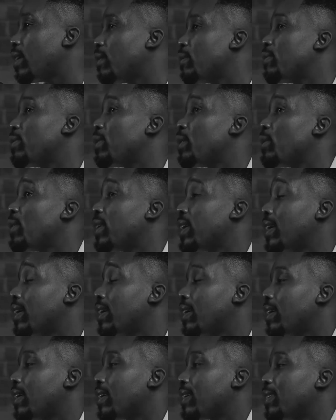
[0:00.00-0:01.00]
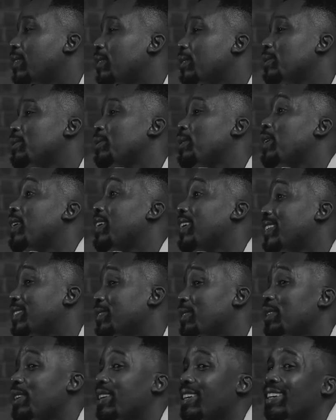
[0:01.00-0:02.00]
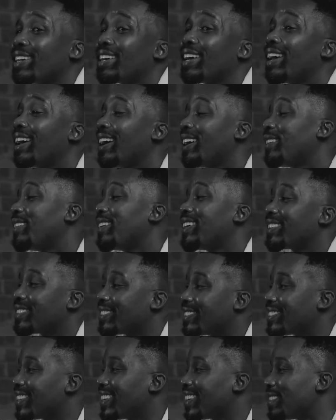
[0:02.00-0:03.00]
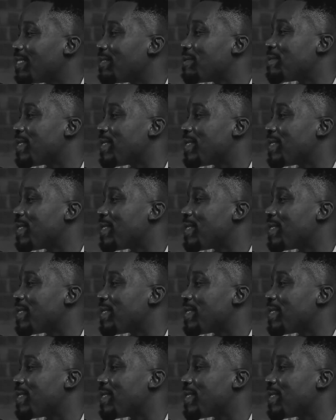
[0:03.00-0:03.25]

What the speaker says: if they were here, because actually we had to turn them